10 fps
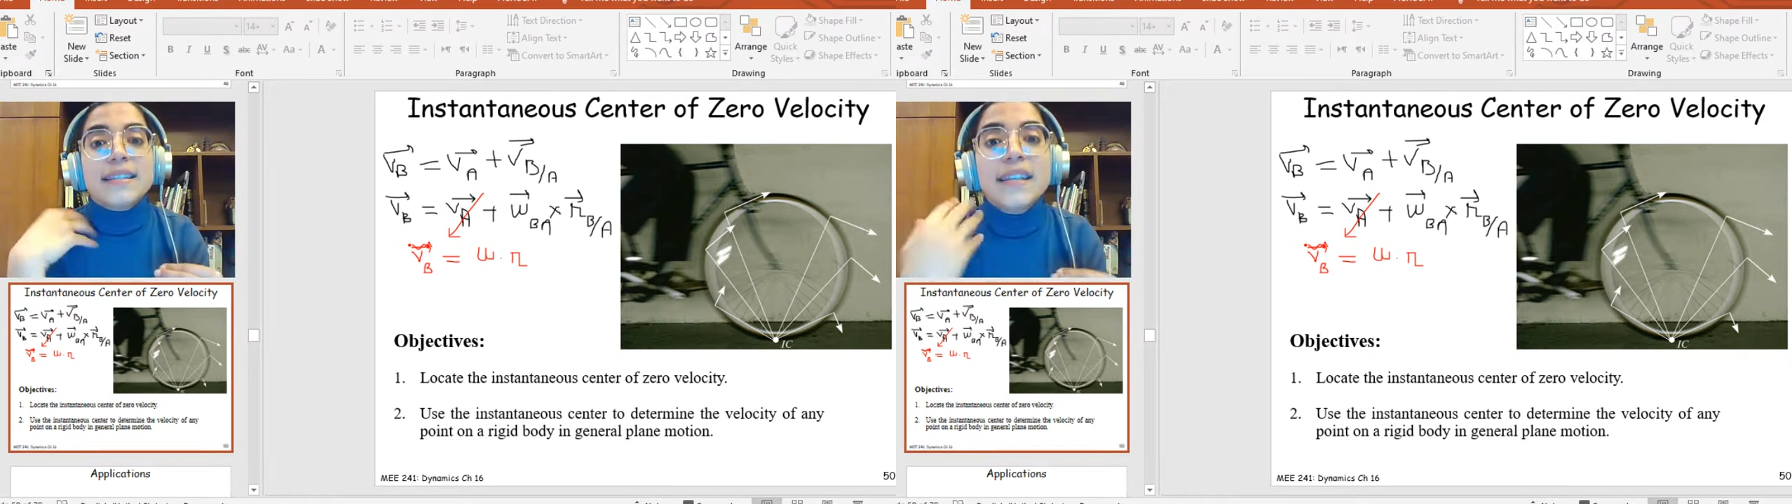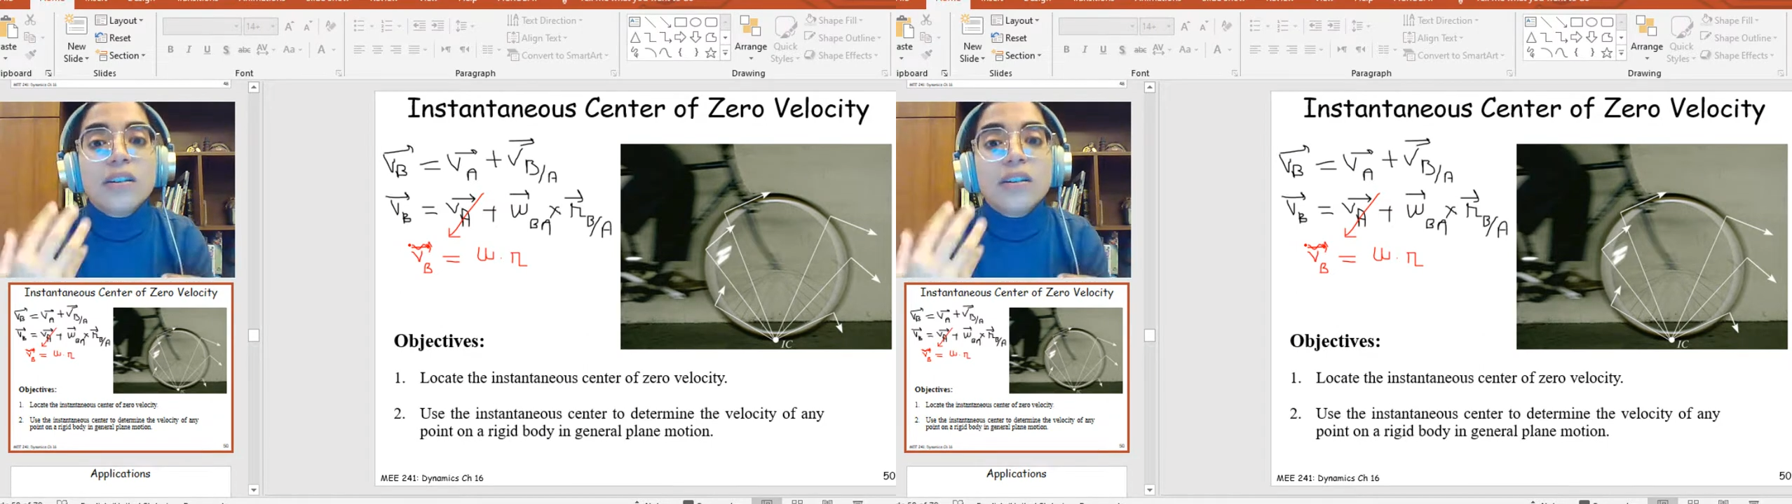
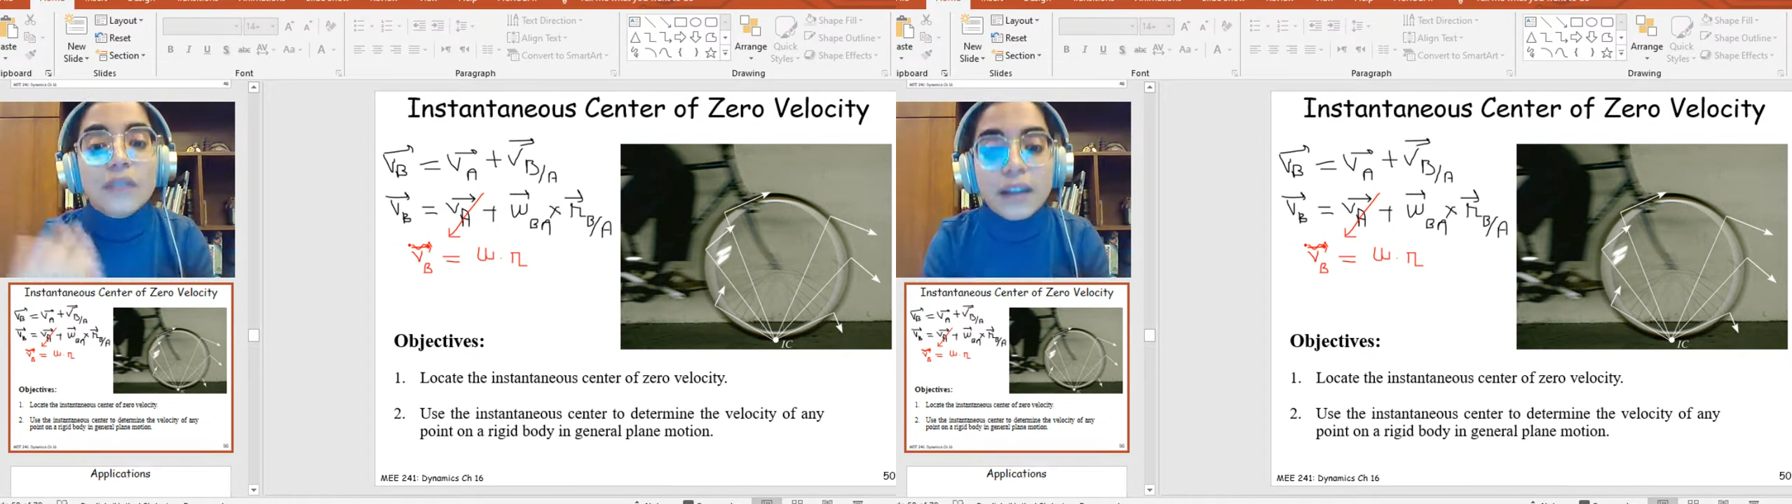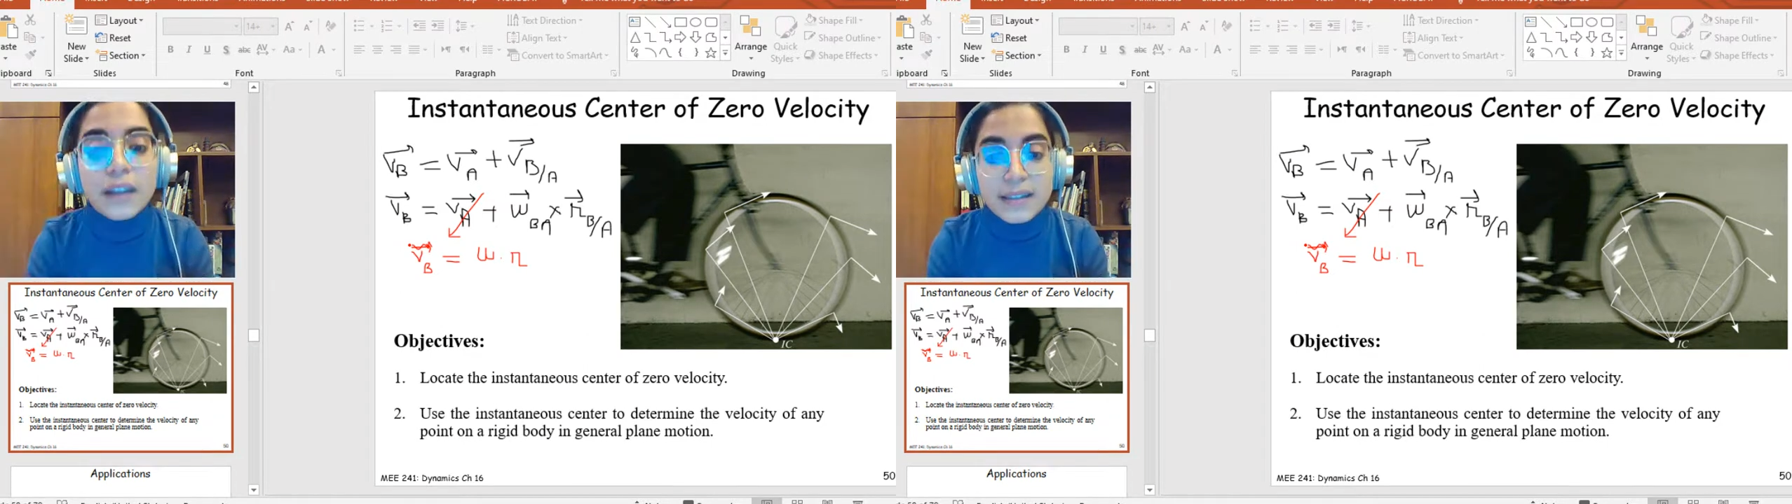
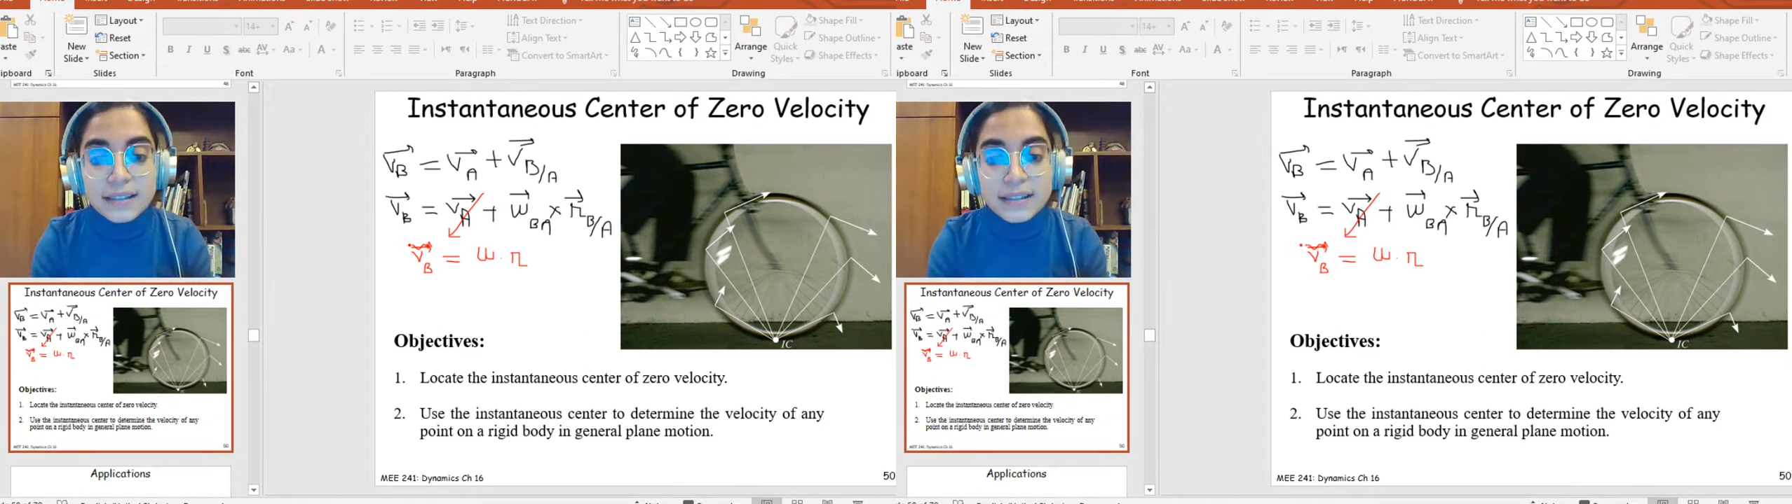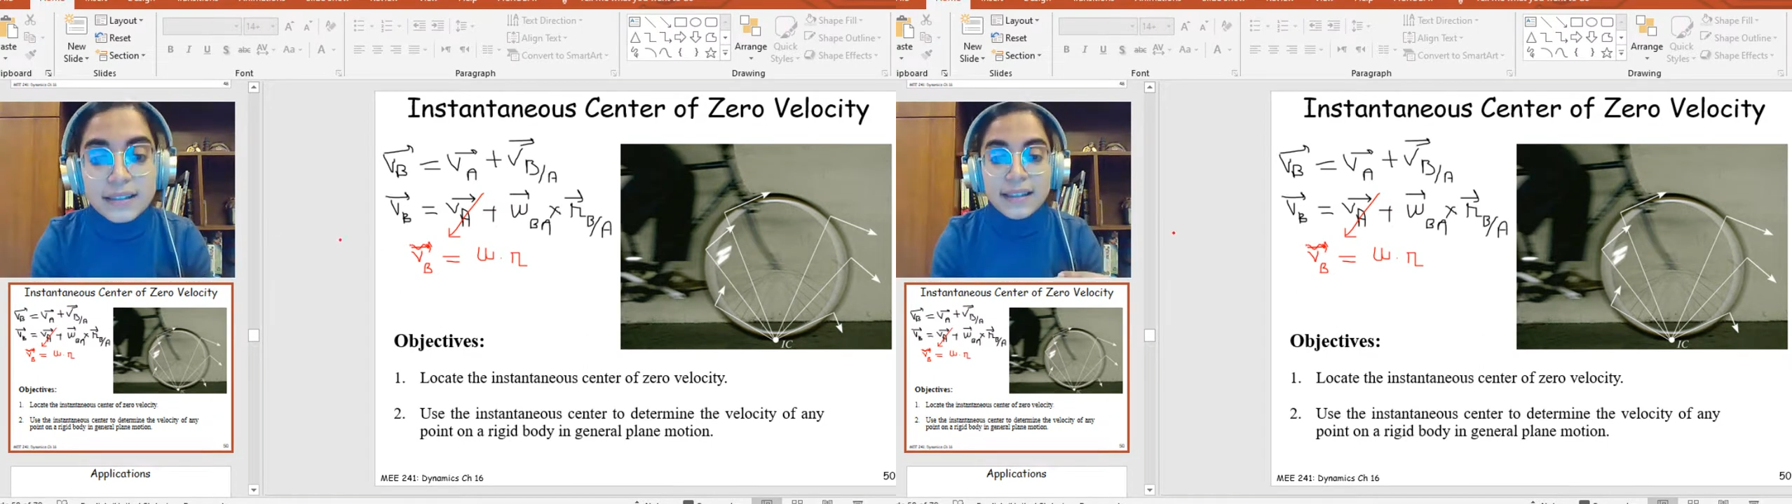zero
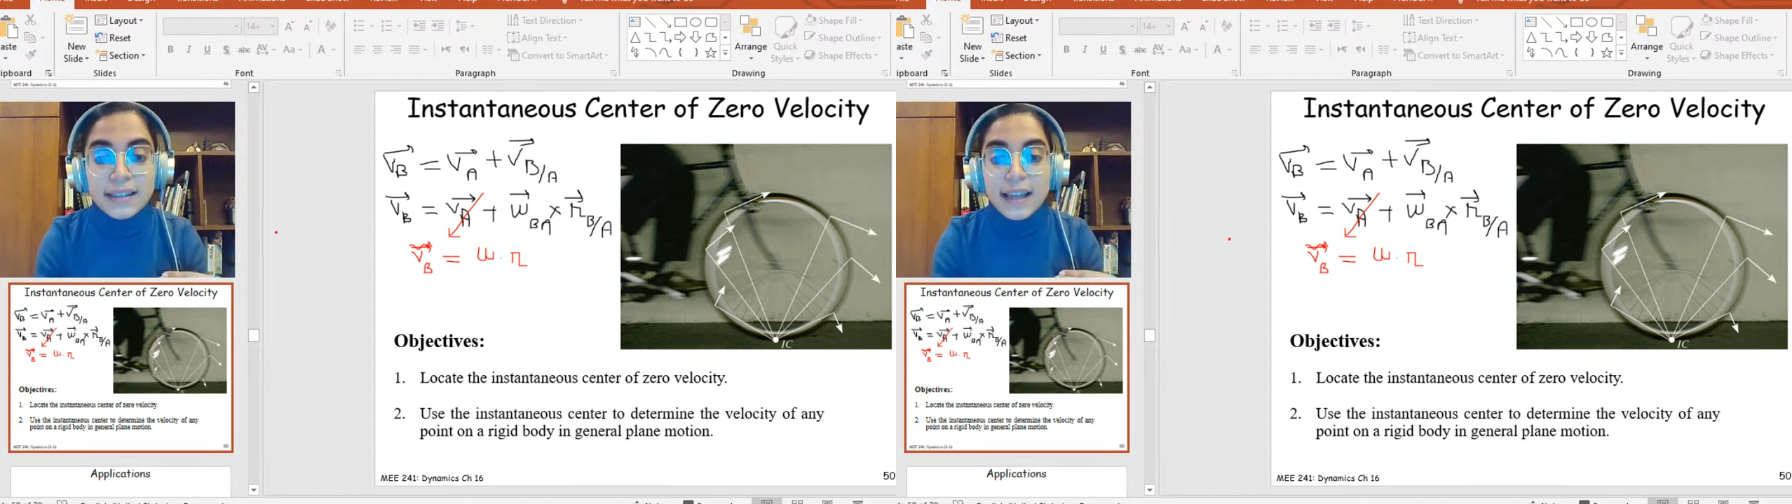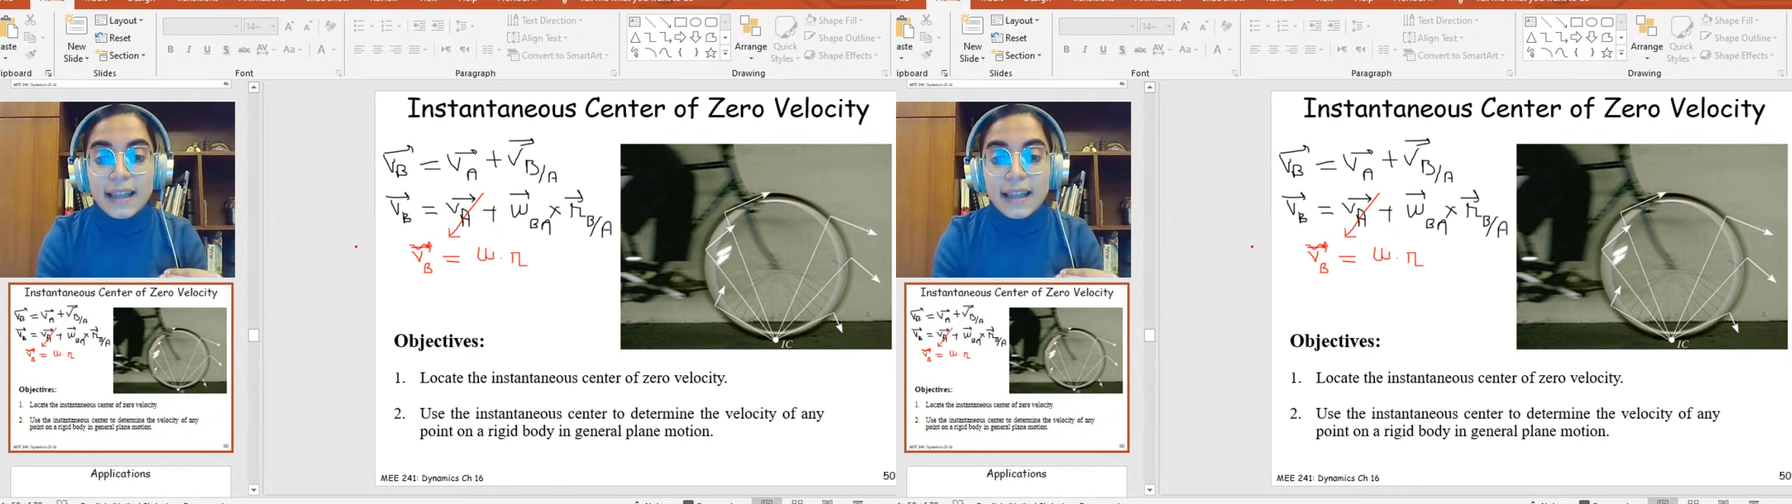velocity,